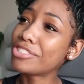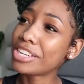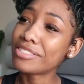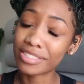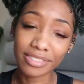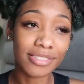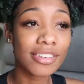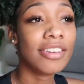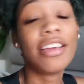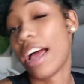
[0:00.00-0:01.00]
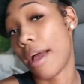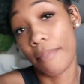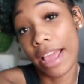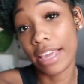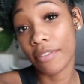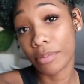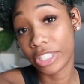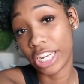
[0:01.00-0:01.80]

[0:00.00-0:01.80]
Jesus. I might give him a